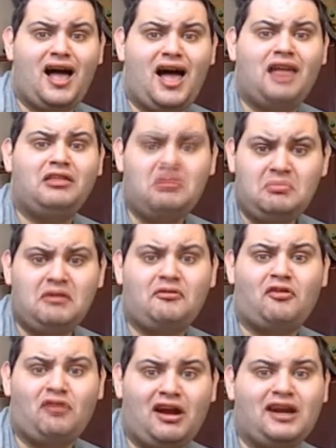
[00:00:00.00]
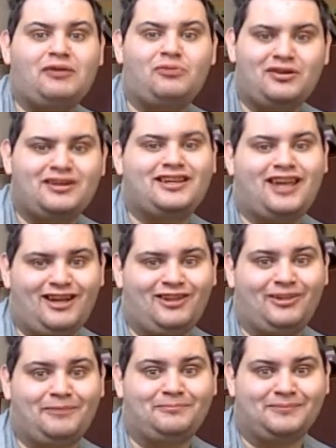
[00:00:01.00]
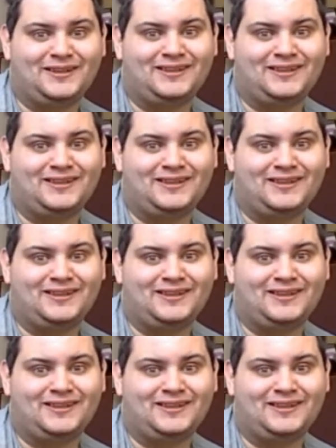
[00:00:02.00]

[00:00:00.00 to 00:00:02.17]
a little bit of variety wouldn't kill them.